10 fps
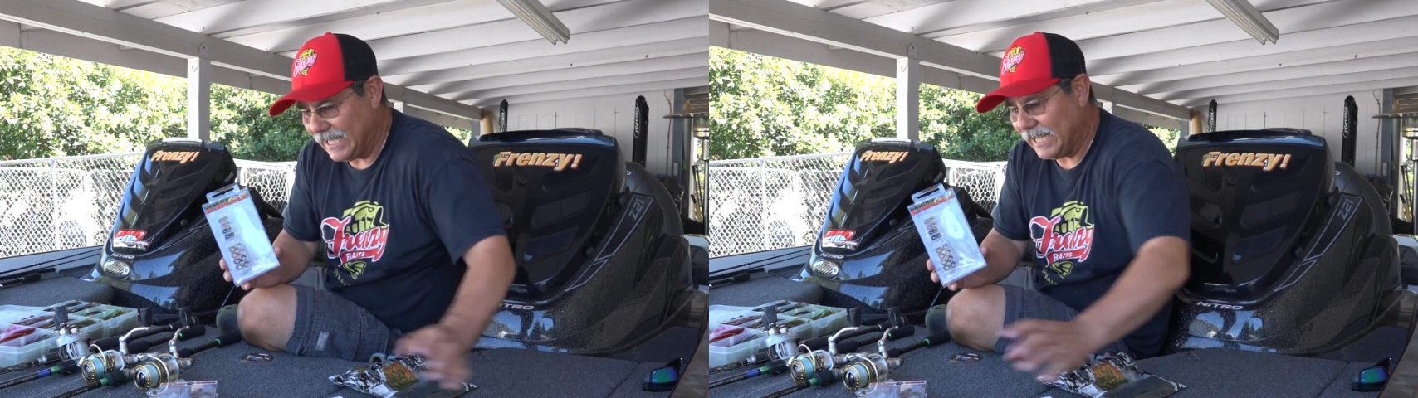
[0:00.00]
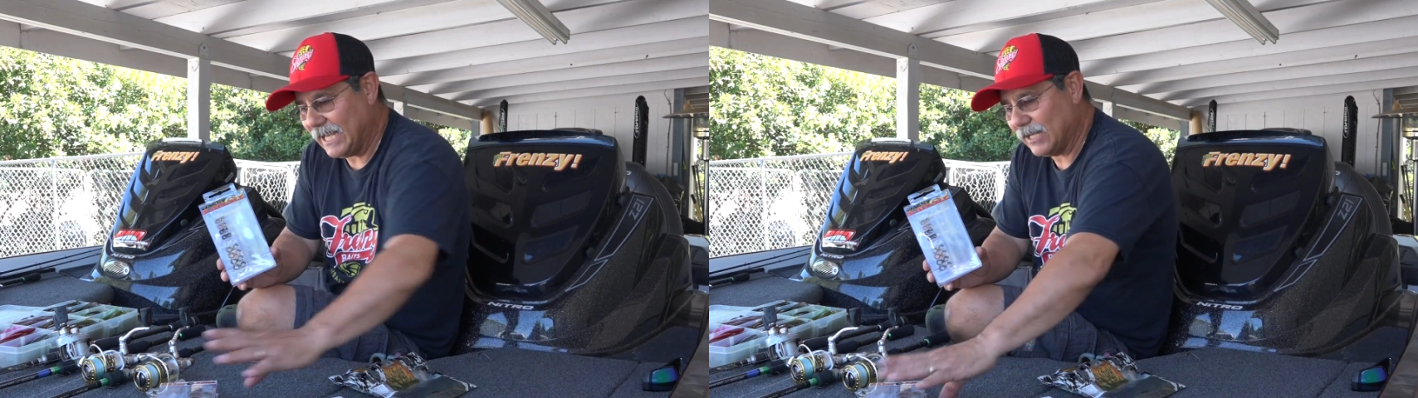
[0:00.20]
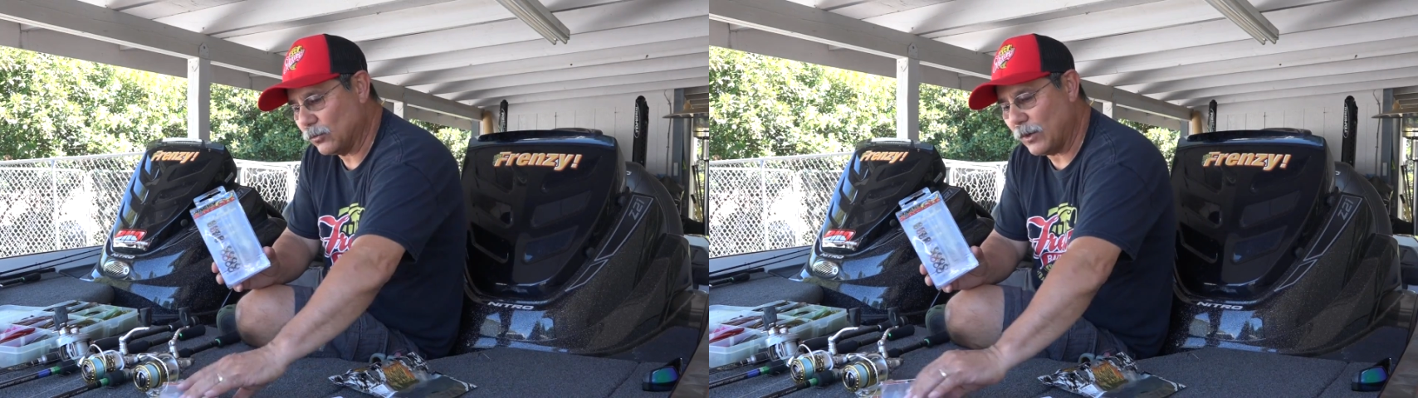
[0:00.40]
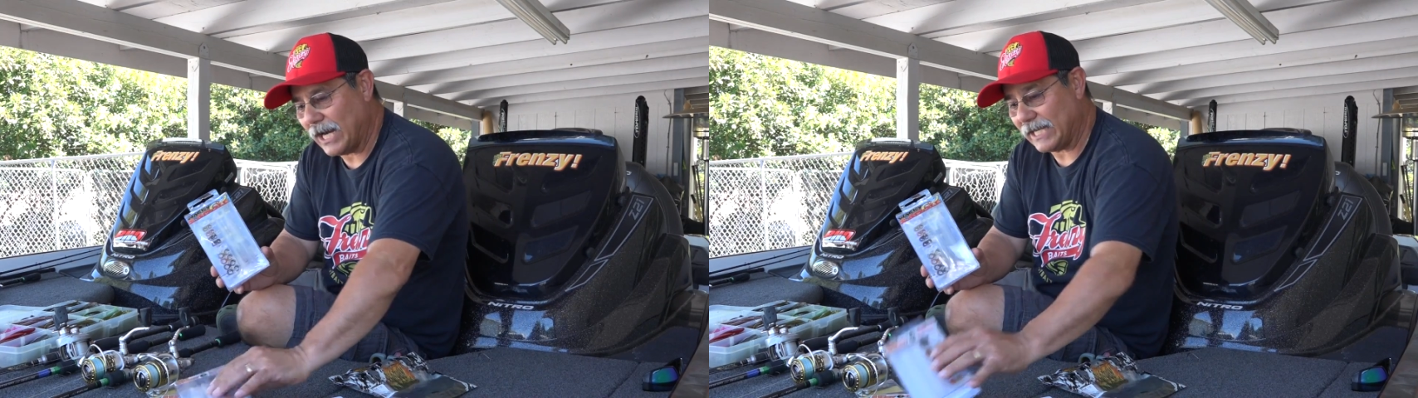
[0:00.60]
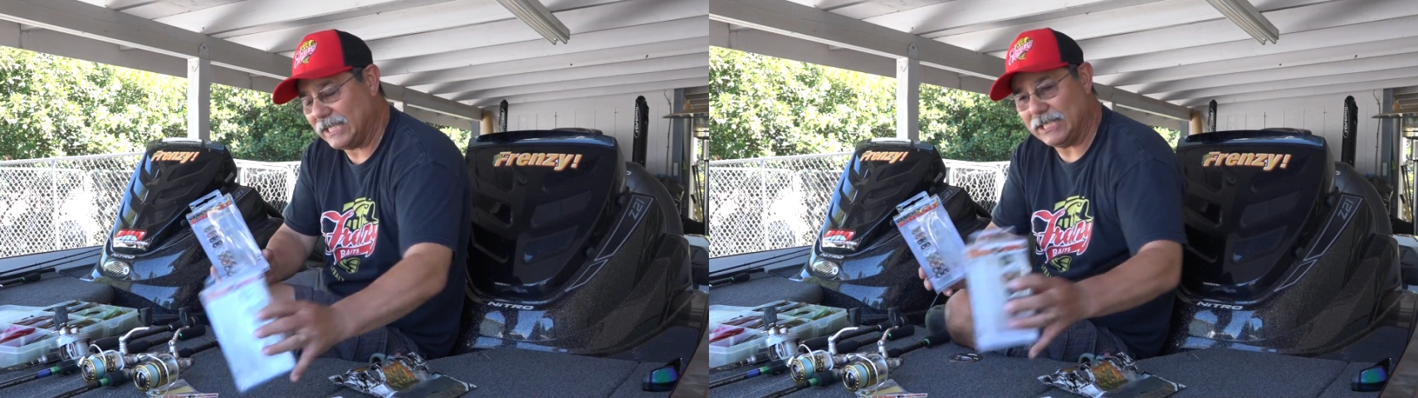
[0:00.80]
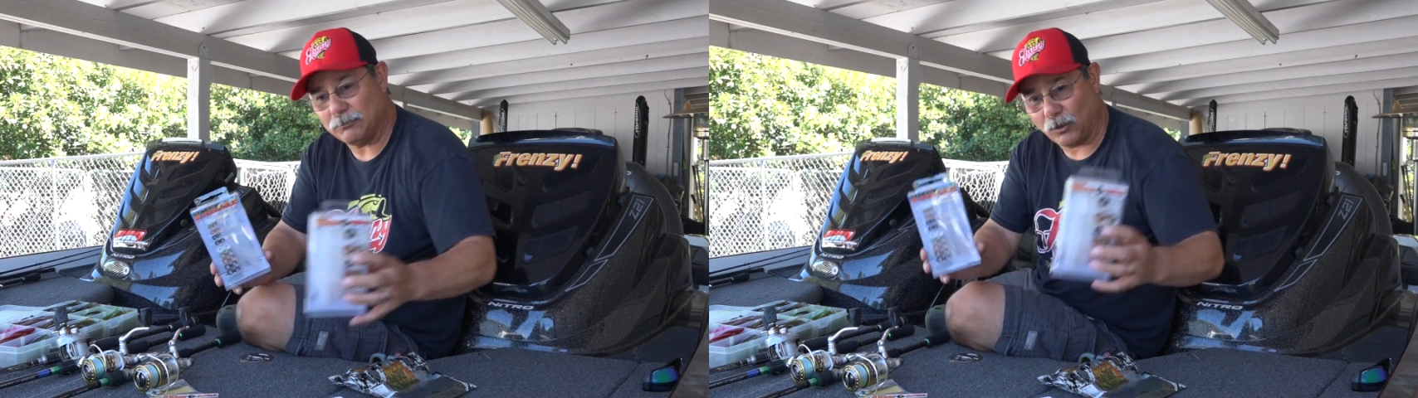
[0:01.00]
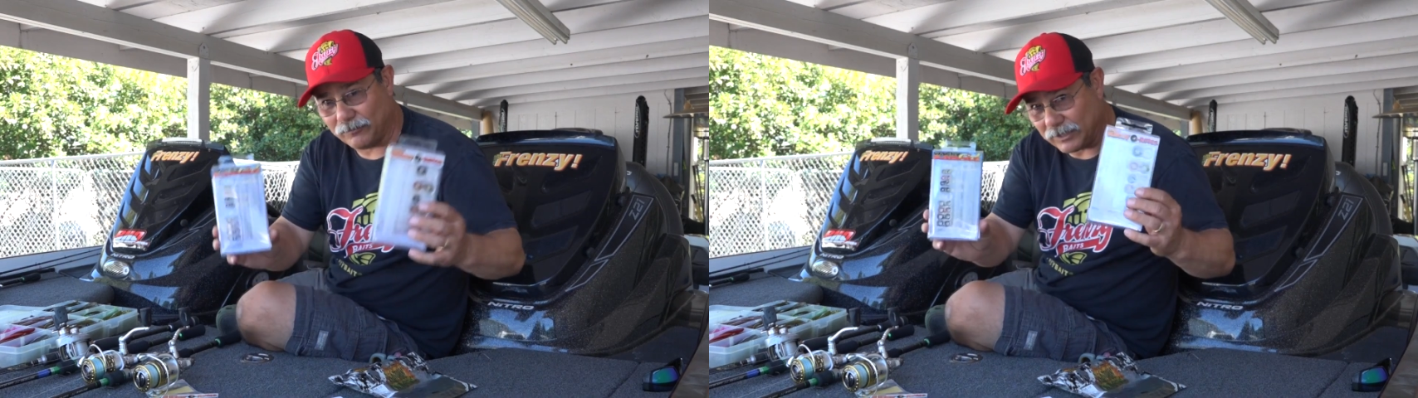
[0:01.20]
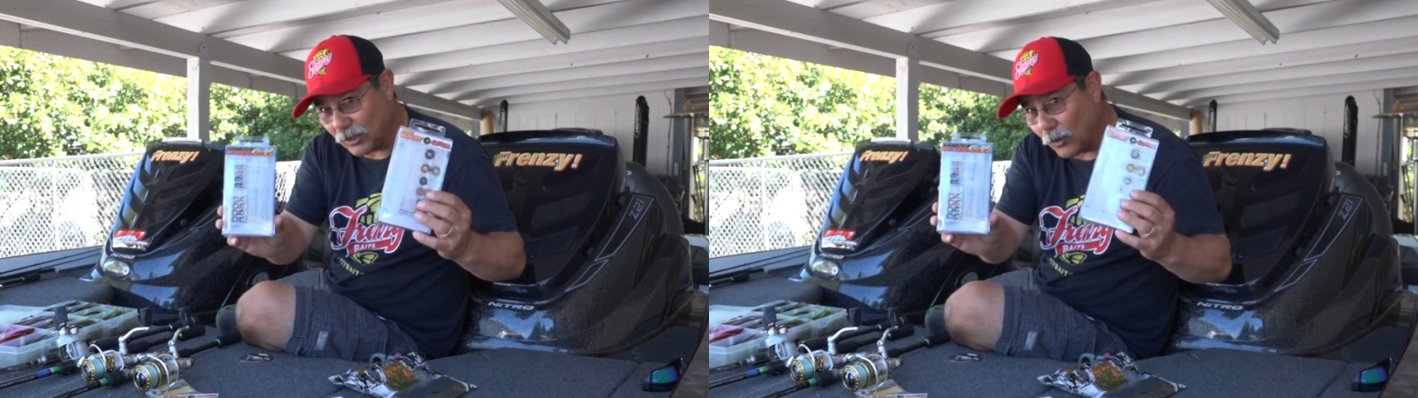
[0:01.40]
and Wacky
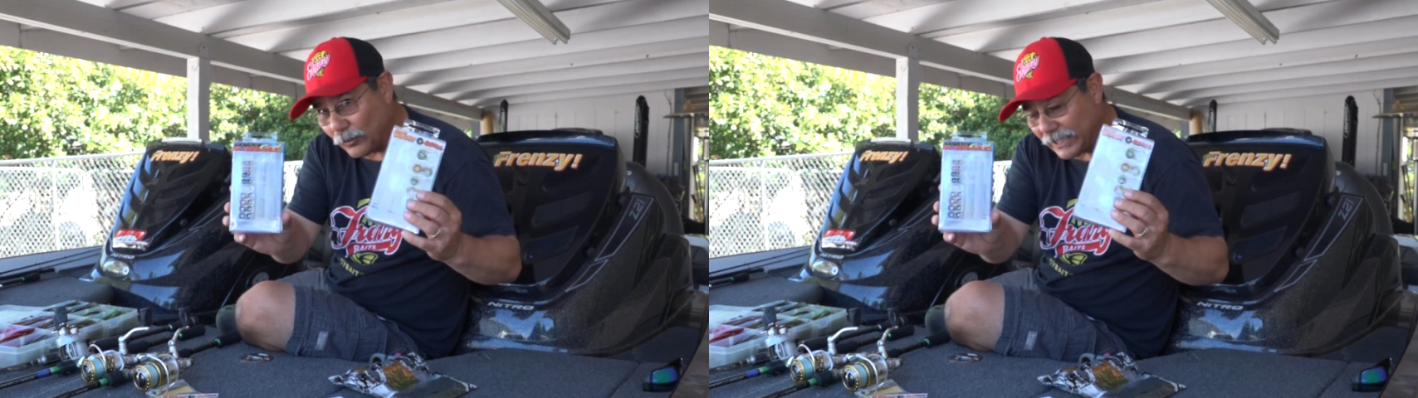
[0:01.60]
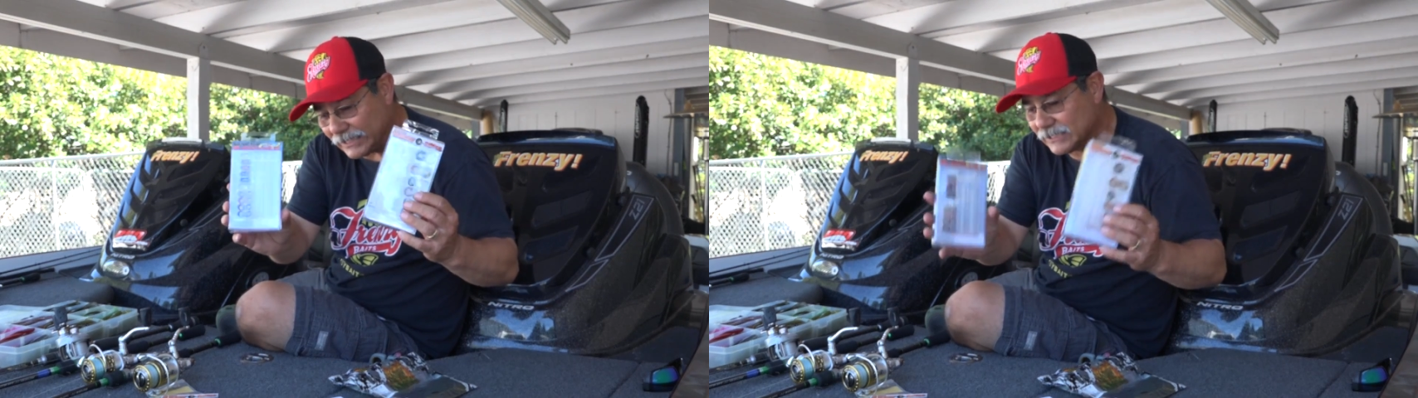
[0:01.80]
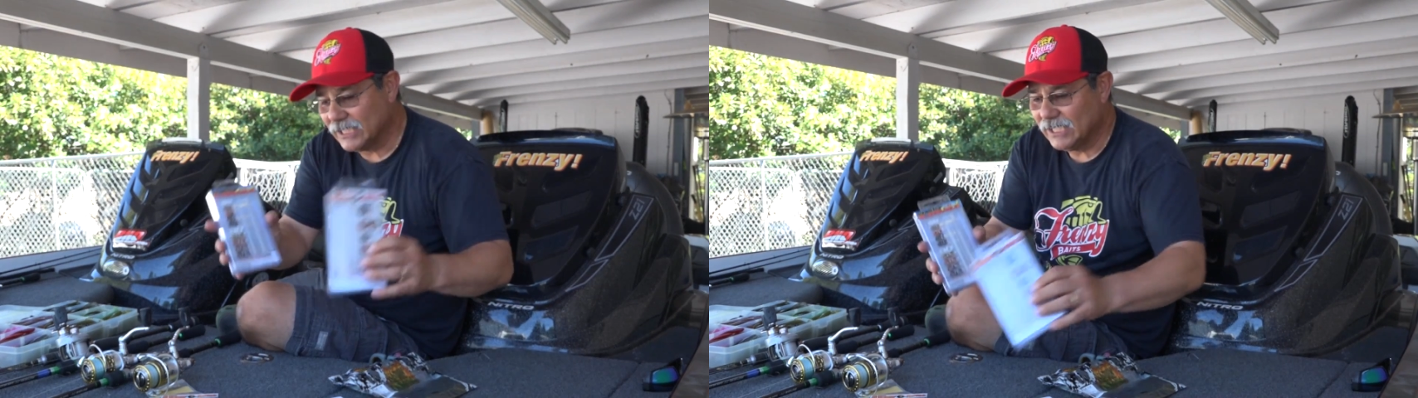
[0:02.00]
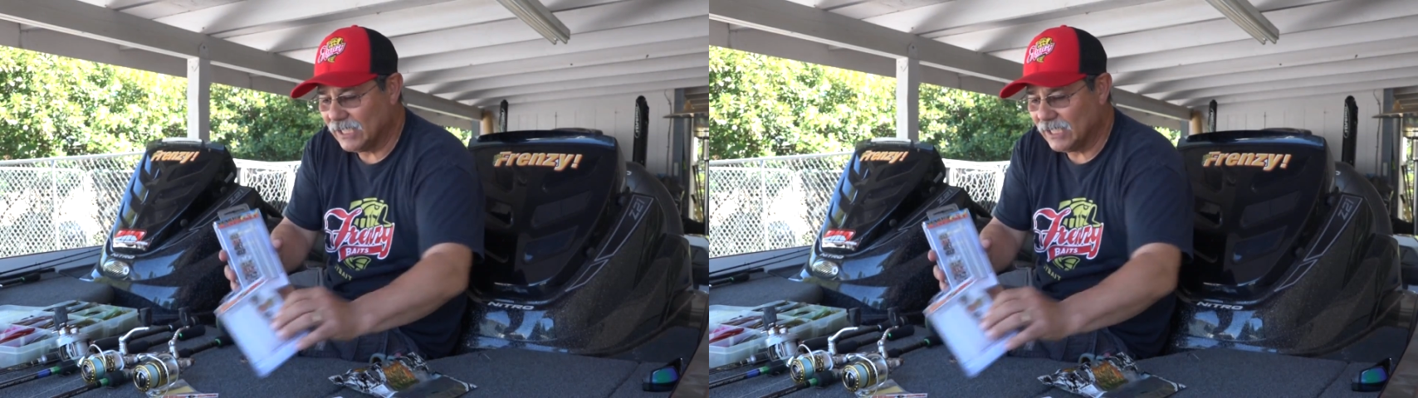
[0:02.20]
Perfect O'Rings.